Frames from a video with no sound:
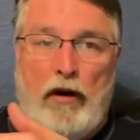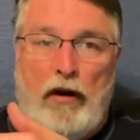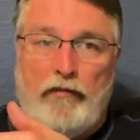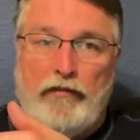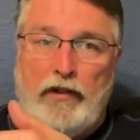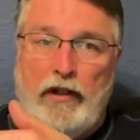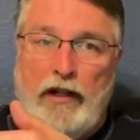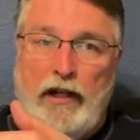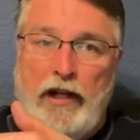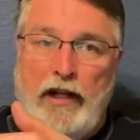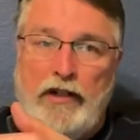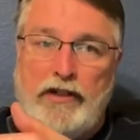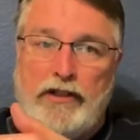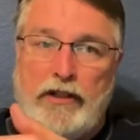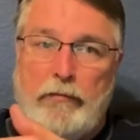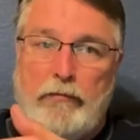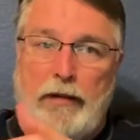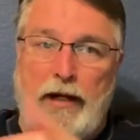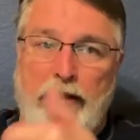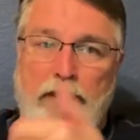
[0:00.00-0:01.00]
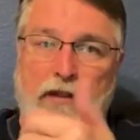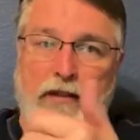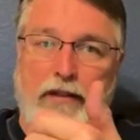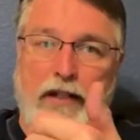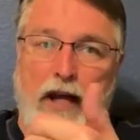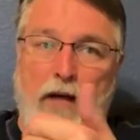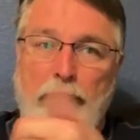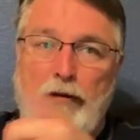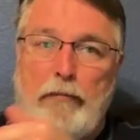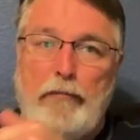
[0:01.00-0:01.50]
off the nest about the
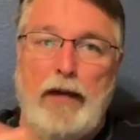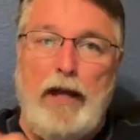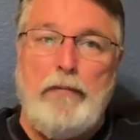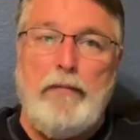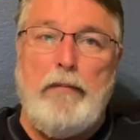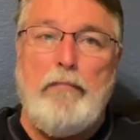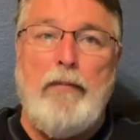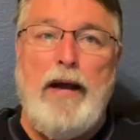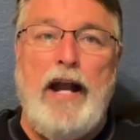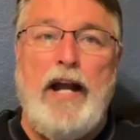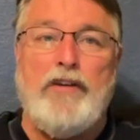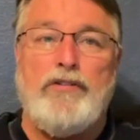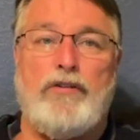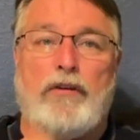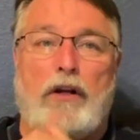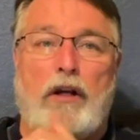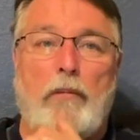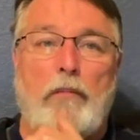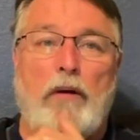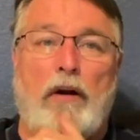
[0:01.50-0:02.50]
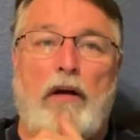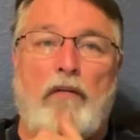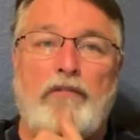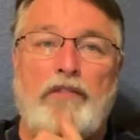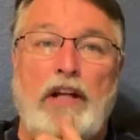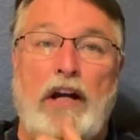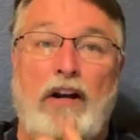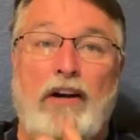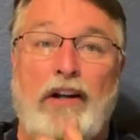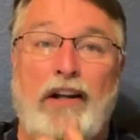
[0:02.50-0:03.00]
time the baby bass are coming
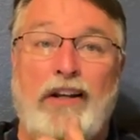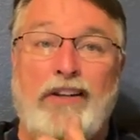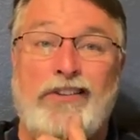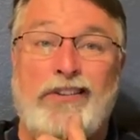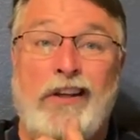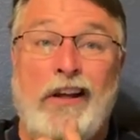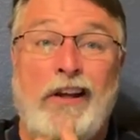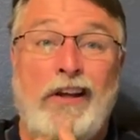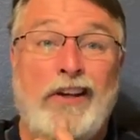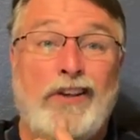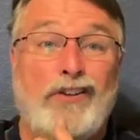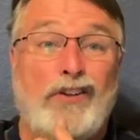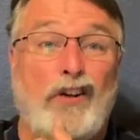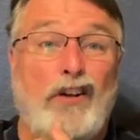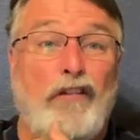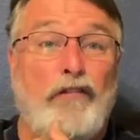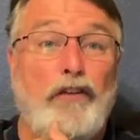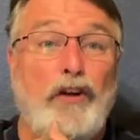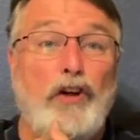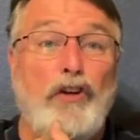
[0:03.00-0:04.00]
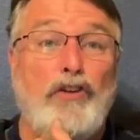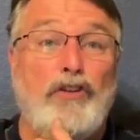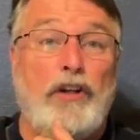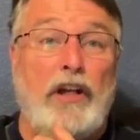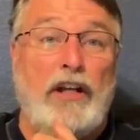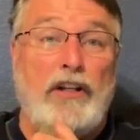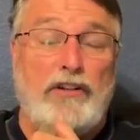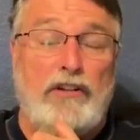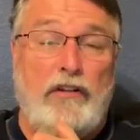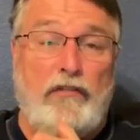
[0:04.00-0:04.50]
off their nest, so the food
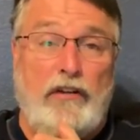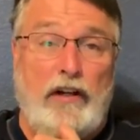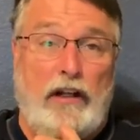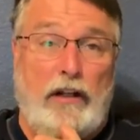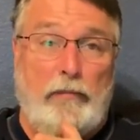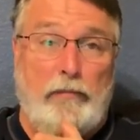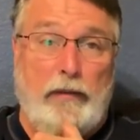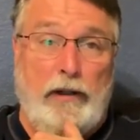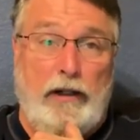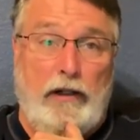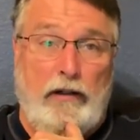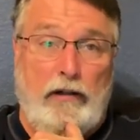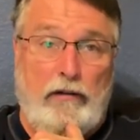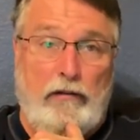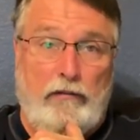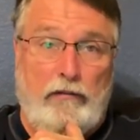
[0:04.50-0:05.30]
chain's developing.